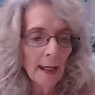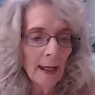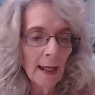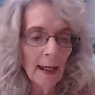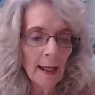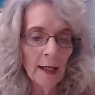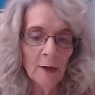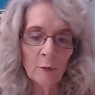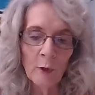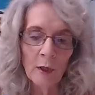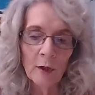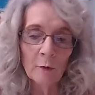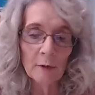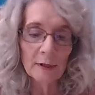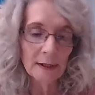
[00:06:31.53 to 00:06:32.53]
and
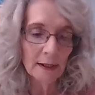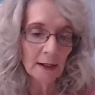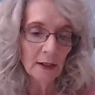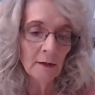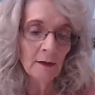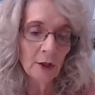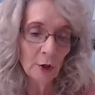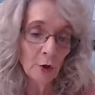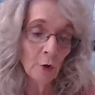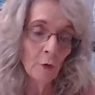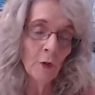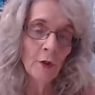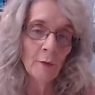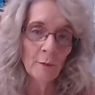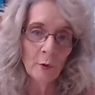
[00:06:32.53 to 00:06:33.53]
whether it was in,
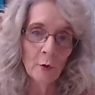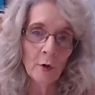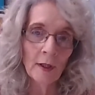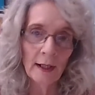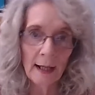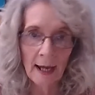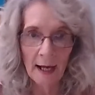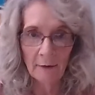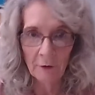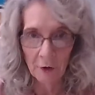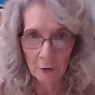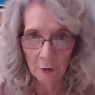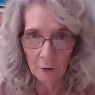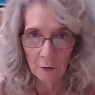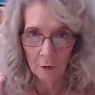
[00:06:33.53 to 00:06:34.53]
the morning,
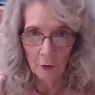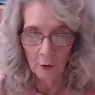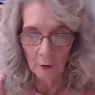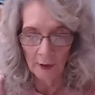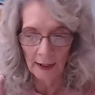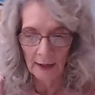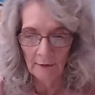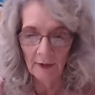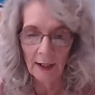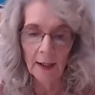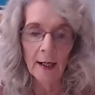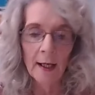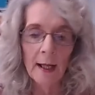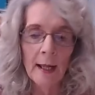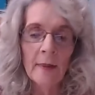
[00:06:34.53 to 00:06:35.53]
afternoon, or evening.
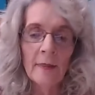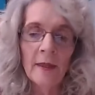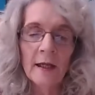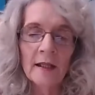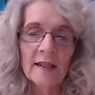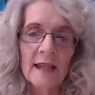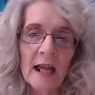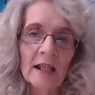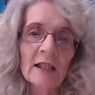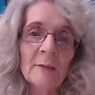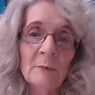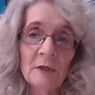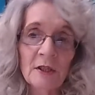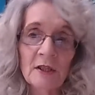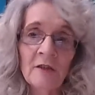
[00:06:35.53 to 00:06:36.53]
The exact
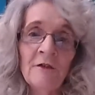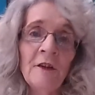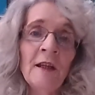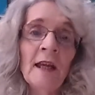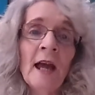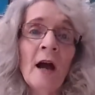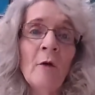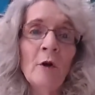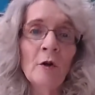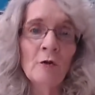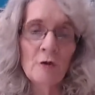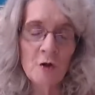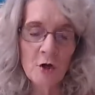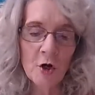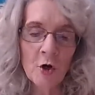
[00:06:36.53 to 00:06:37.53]
specific hour,
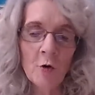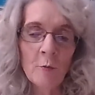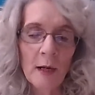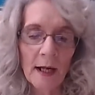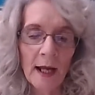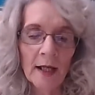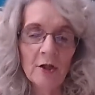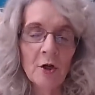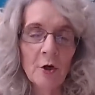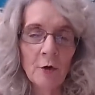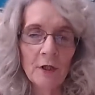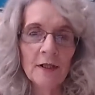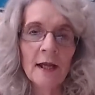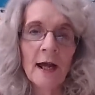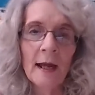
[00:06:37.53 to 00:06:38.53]
no, but I know
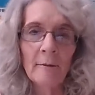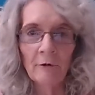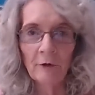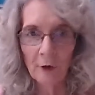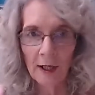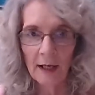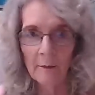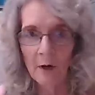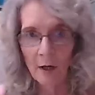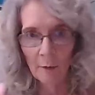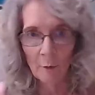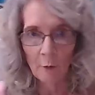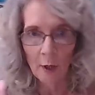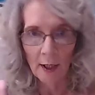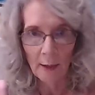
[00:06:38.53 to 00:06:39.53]
the time frame
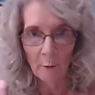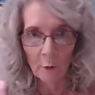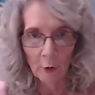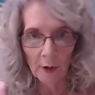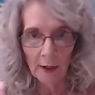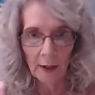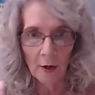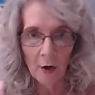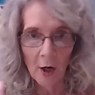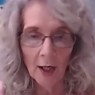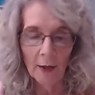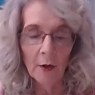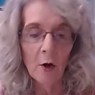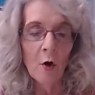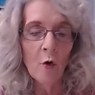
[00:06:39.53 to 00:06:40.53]
on what I'm working
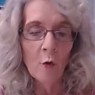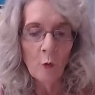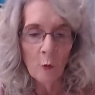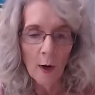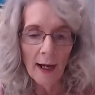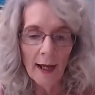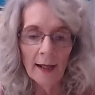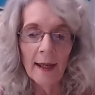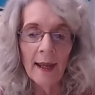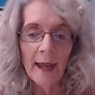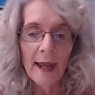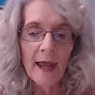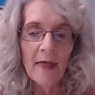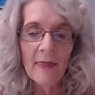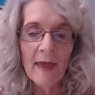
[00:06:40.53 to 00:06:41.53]
on when,
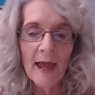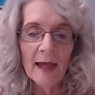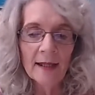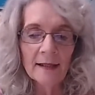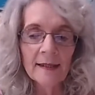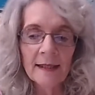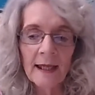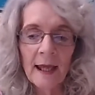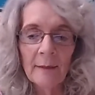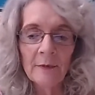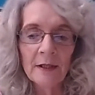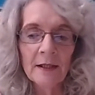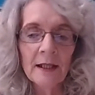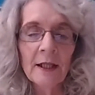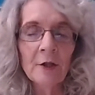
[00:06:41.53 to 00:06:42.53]
and that is
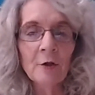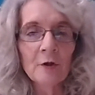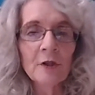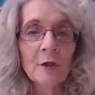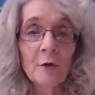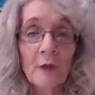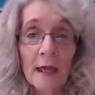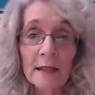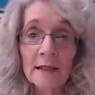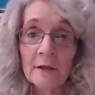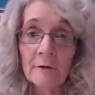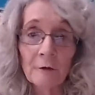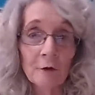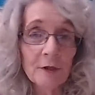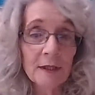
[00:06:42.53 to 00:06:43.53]
kept in here. So that's the
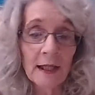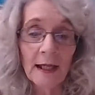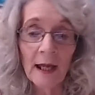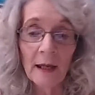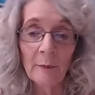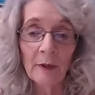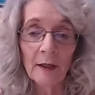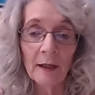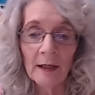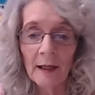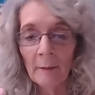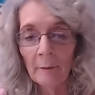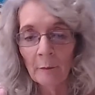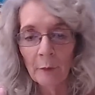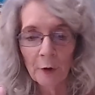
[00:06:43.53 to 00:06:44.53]
first thing I pick
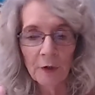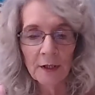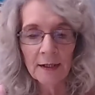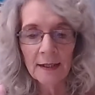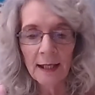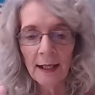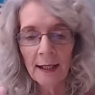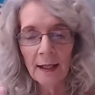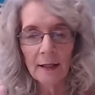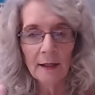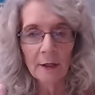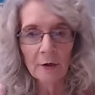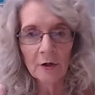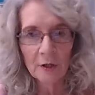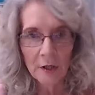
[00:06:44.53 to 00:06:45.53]
up, put the date in
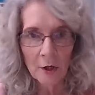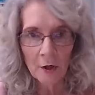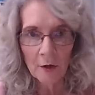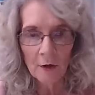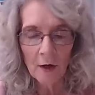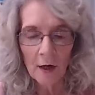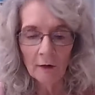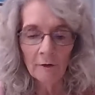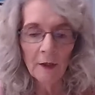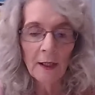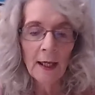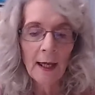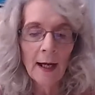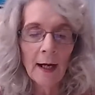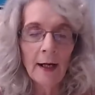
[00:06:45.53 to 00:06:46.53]
there, start off
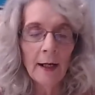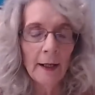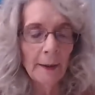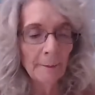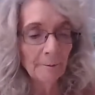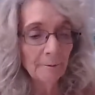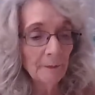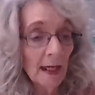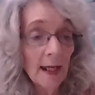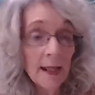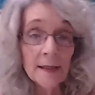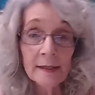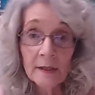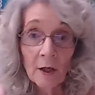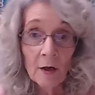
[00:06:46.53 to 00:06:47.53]

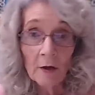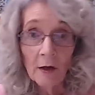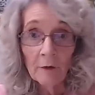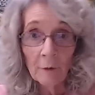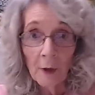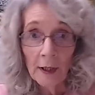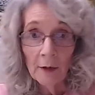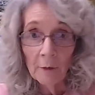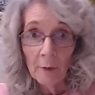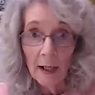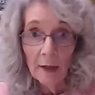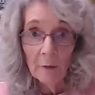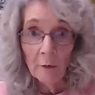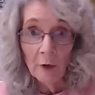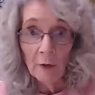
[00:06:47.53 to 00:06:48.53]
right
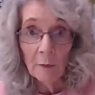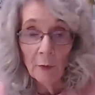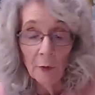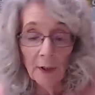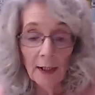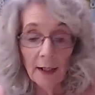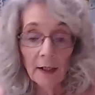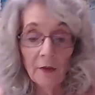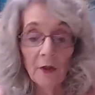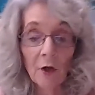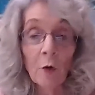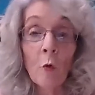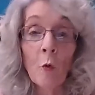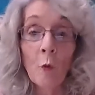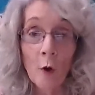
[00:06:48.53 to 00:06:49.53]
away with putting in
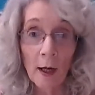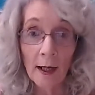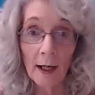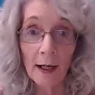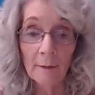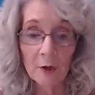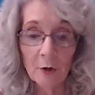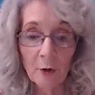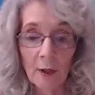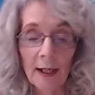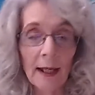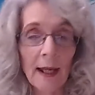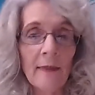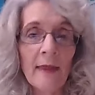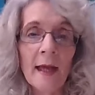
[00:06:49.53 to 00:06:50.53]
there what I am doing.
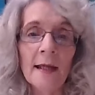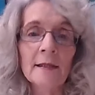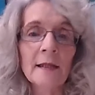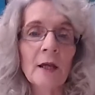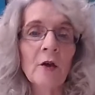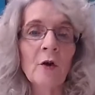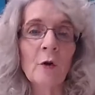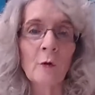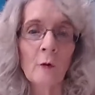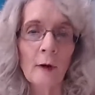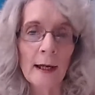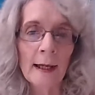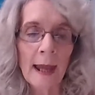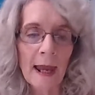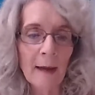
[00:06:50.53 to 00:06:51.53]
And that is a
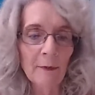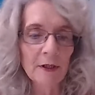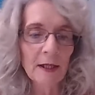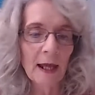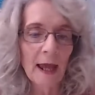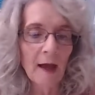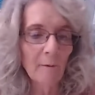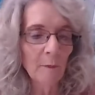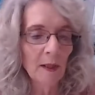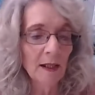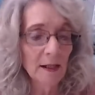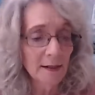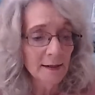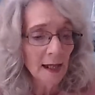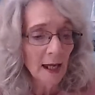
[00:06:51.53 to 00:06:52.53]
great habit to have,
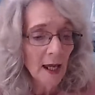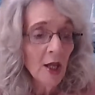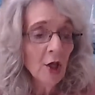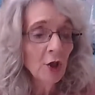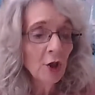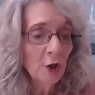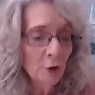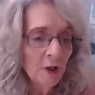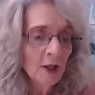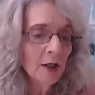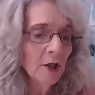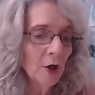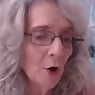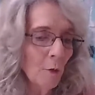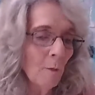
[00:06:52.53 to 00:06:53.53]
because you can
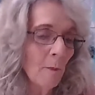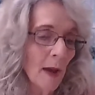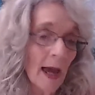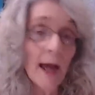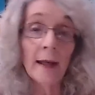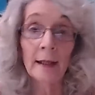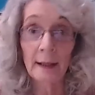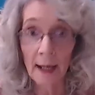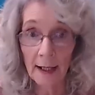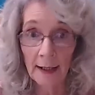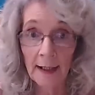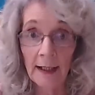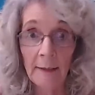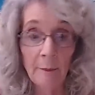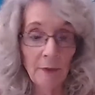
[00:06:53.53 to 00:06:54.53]
go back, and I
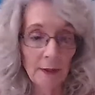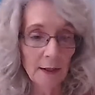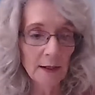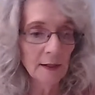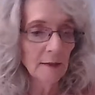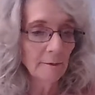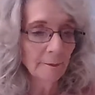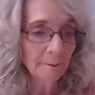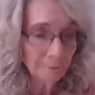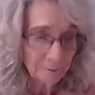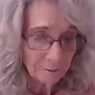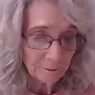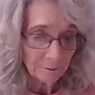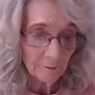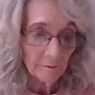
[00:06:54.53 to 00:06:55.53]
keep these,
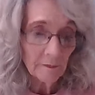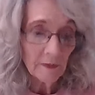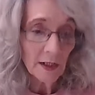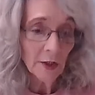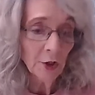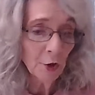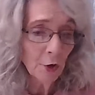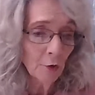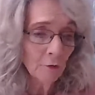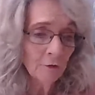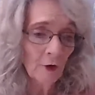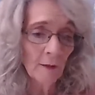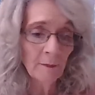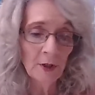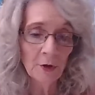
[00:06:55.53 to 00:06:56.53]

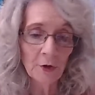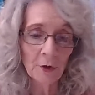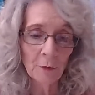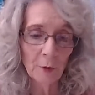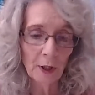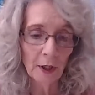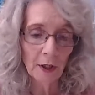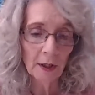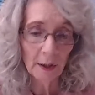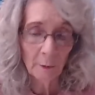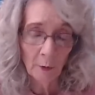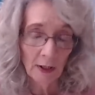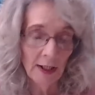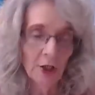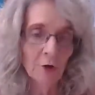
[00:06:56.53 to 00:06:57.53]
from year
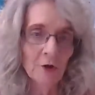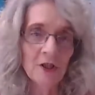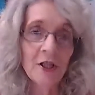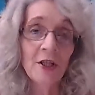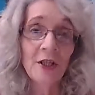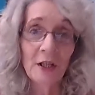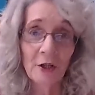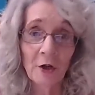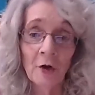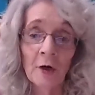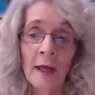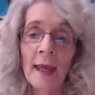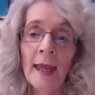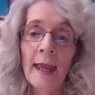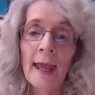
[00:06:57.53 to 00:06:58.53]
to year,
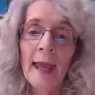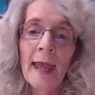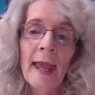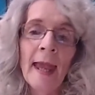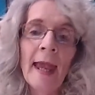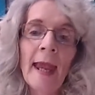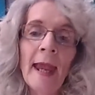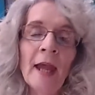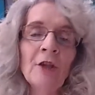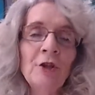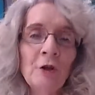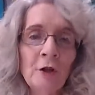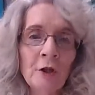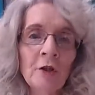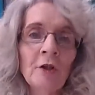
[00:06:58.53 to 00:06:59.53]
and
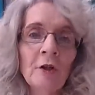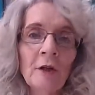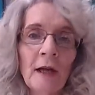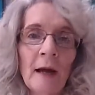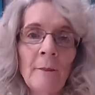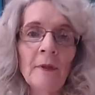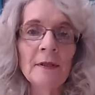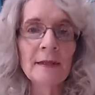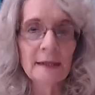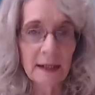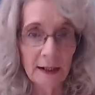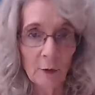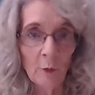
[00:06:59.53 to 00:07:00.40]
you can look up and see